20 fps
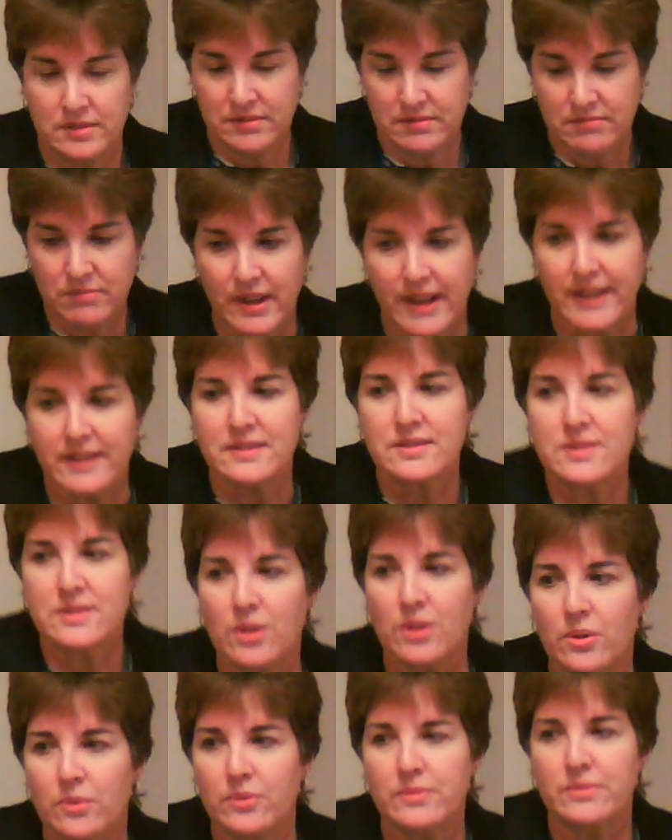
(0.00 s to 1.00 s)
Right,
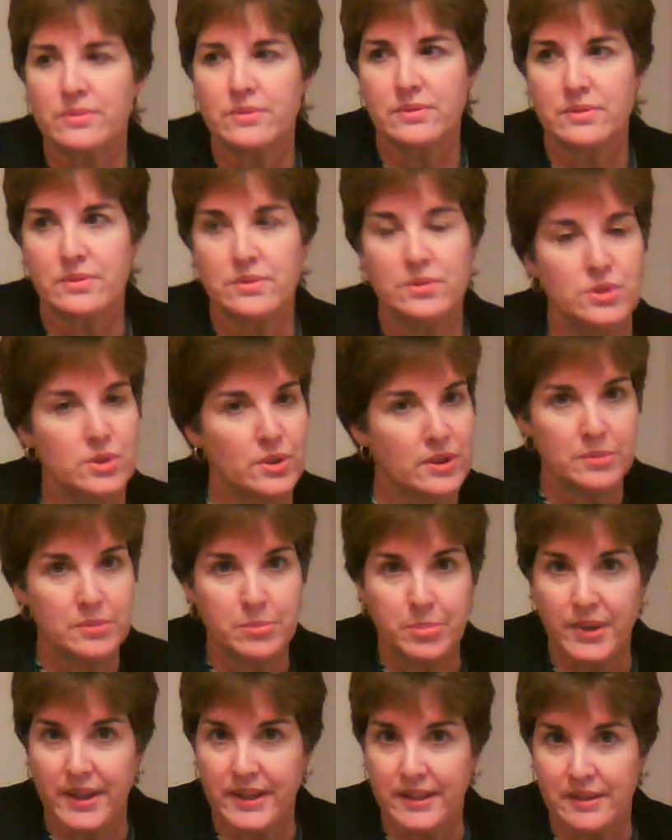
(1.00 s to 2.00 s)
so you can
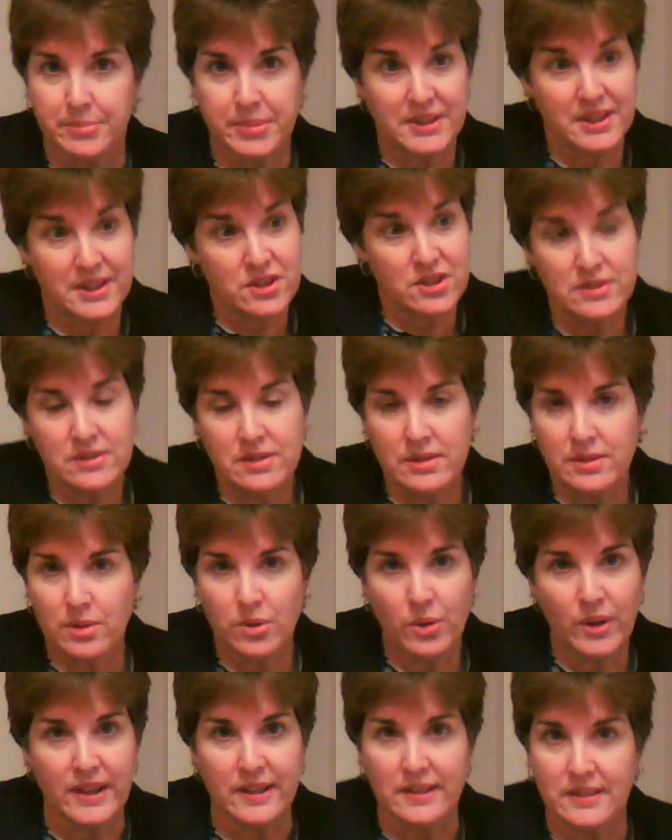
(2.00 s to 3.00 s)
bring a petition to the
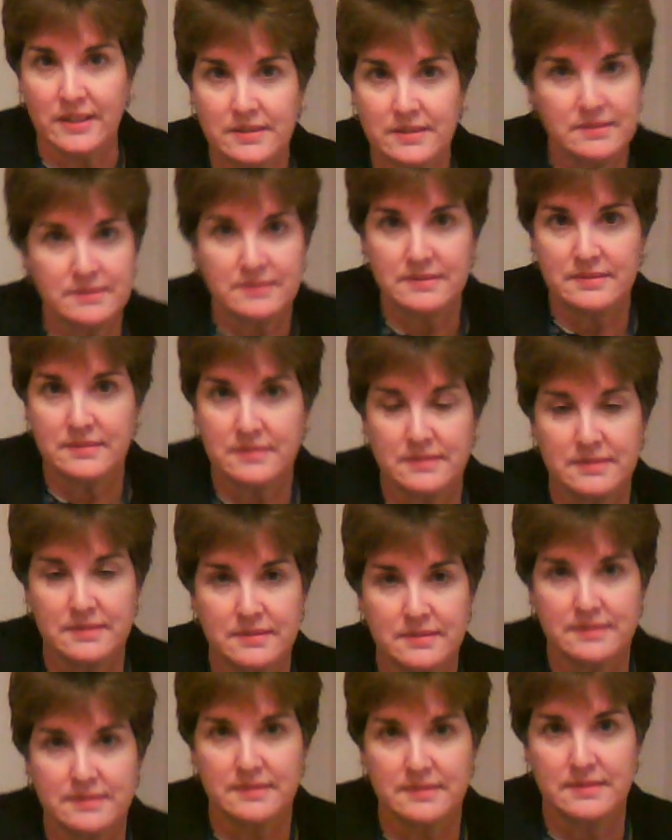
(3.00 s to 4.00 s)
court
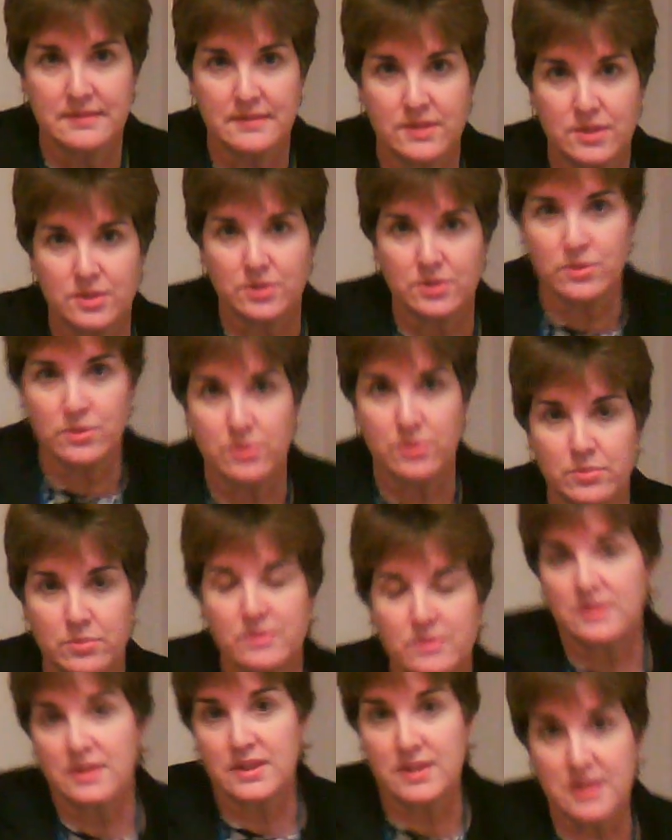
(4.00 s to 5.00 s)
to
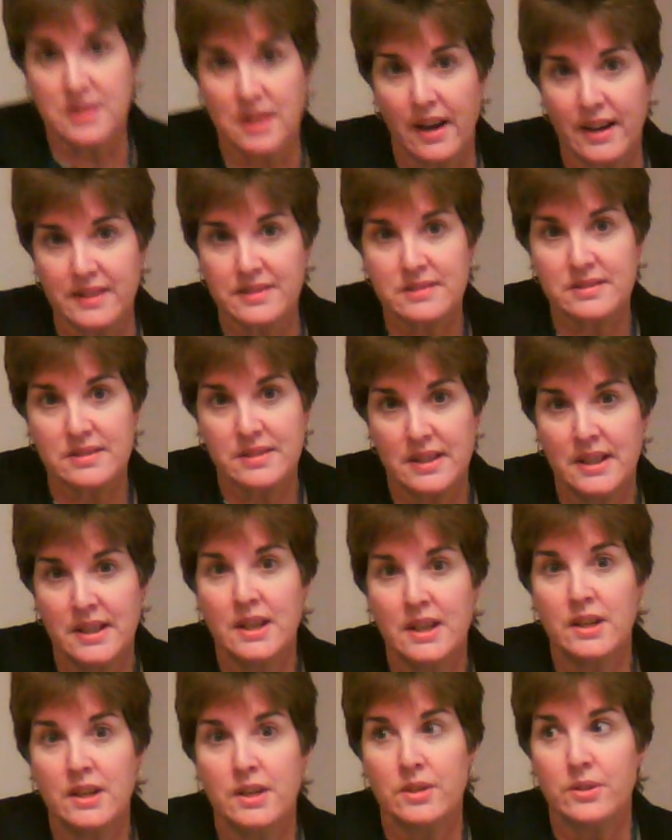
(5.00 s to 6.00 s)
discuss
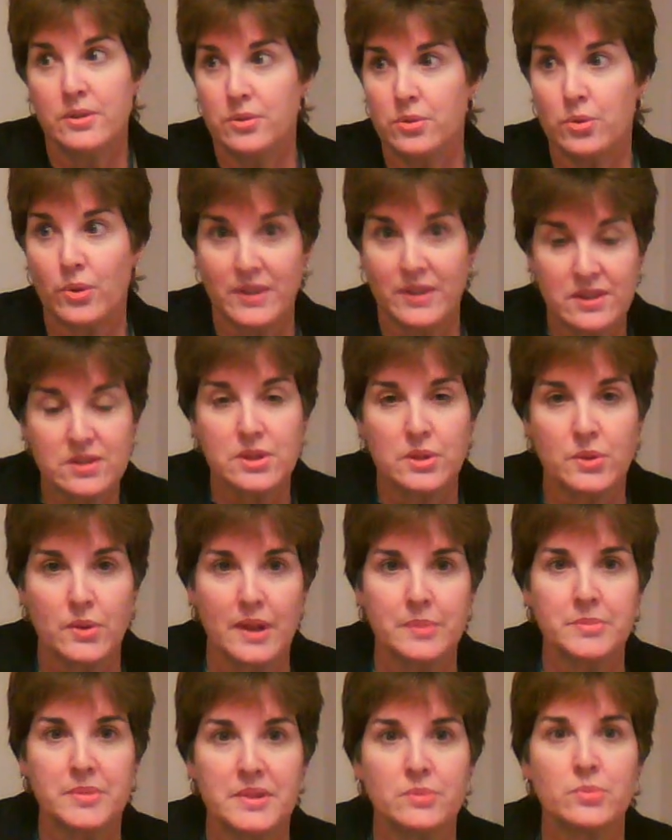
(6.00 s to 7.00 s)
your
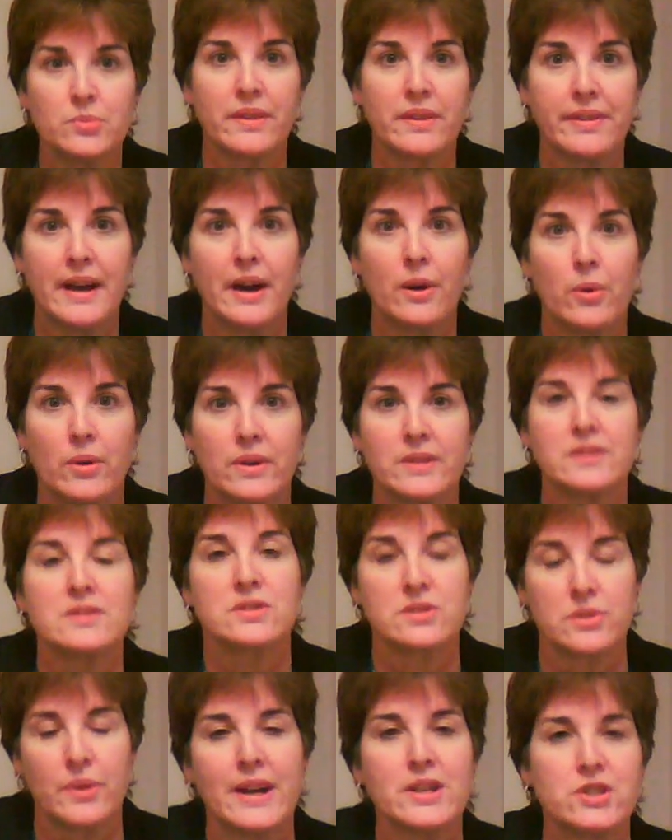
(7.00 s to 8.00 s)
disagreement with our
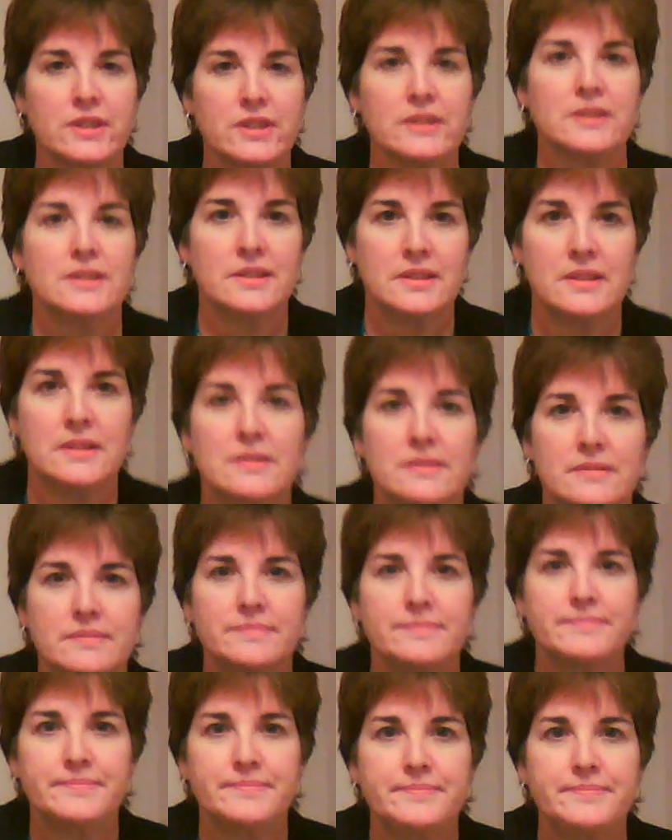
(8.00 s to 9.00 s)
discretion. I
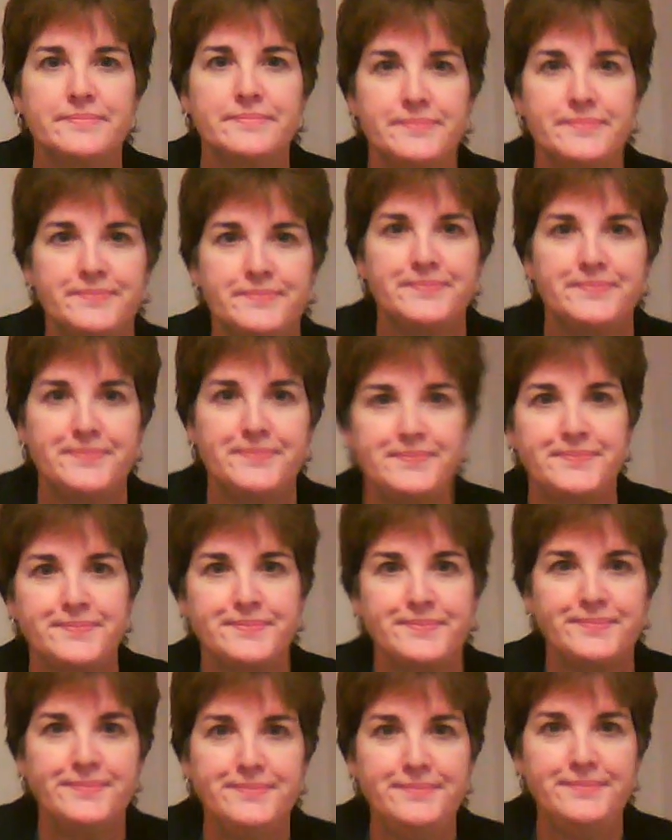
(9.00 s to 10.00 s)
see.
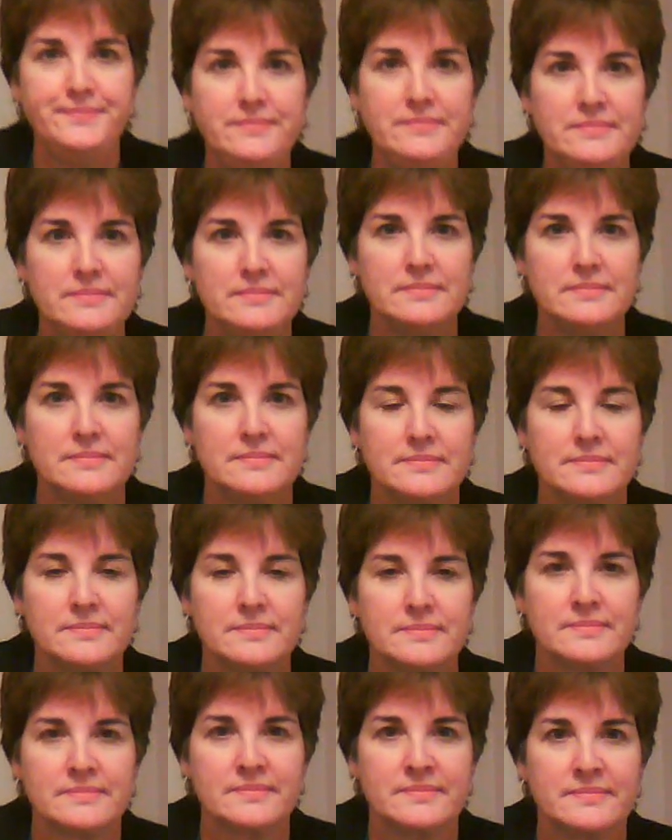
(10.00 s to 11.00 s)
Well,
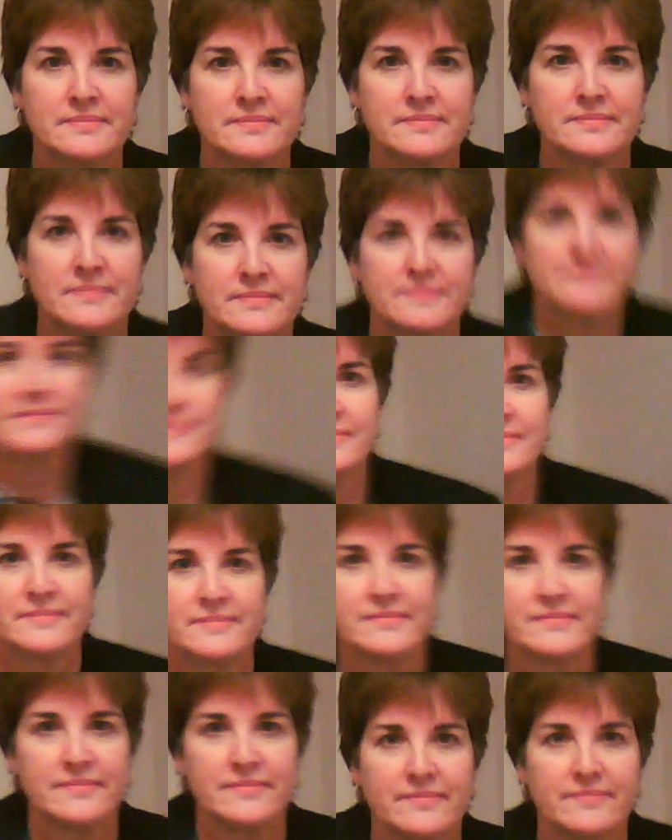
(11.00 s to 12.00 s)
what
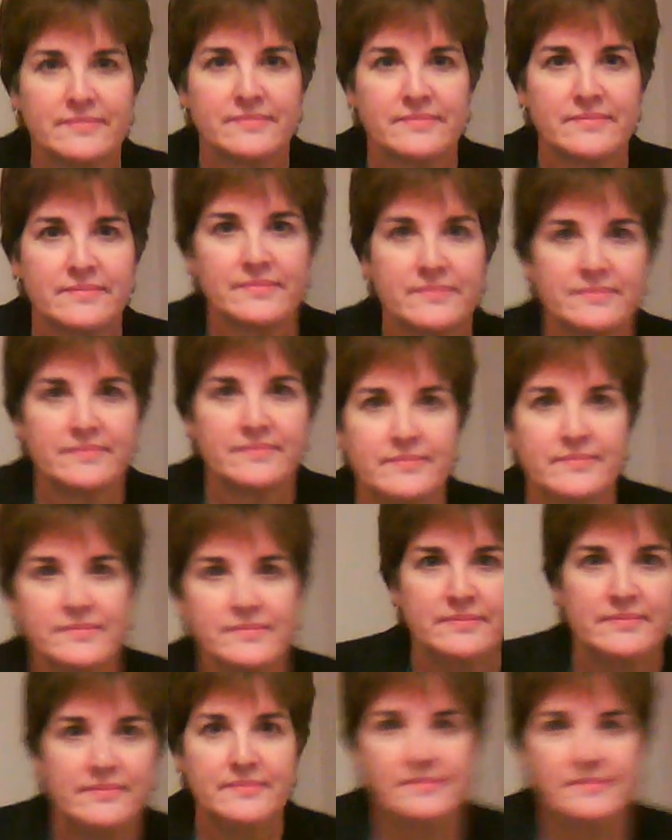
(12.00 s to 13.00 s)
harm do you suppose
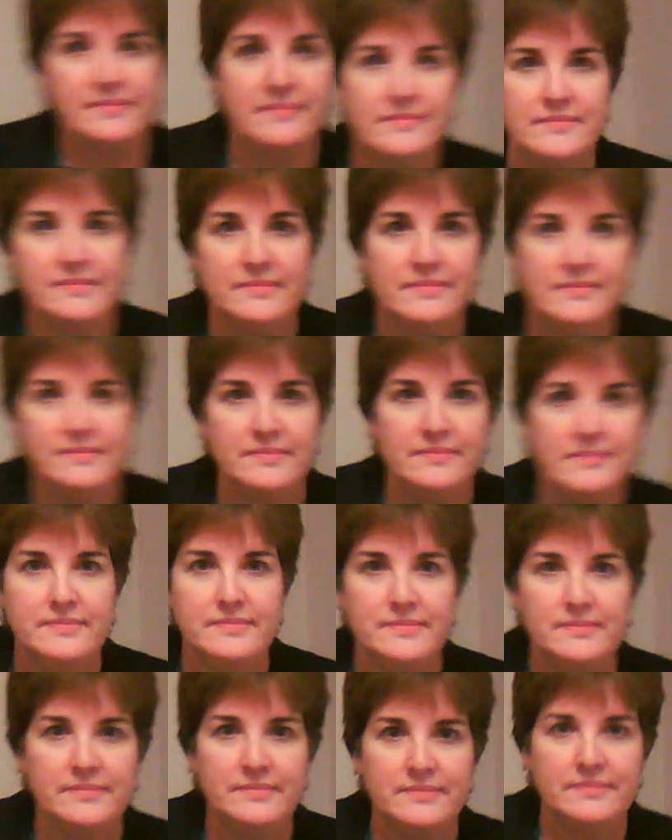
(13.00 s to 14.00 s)

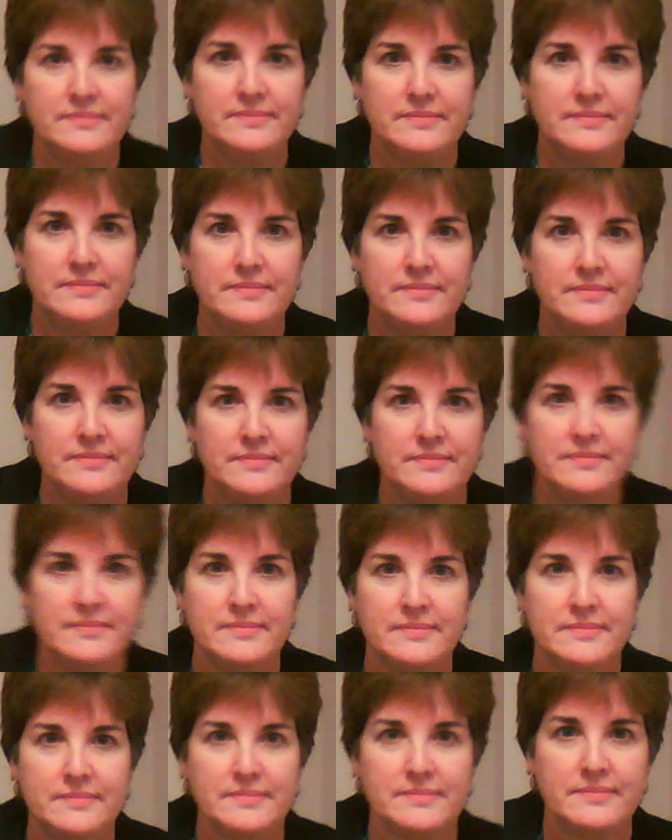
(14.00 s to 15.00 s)
speaking to her about
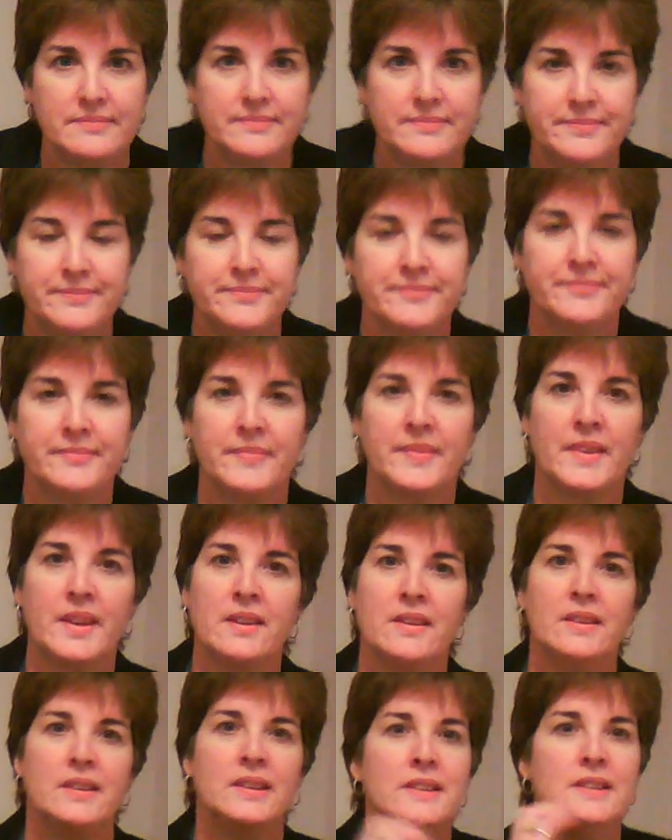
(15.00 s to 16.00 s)
these court
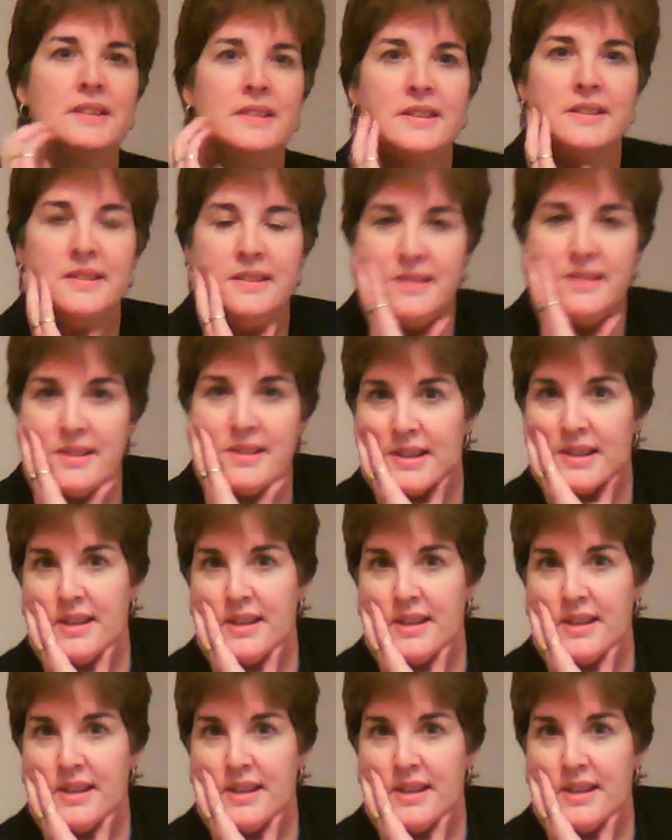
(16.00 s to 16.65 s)
matters would be?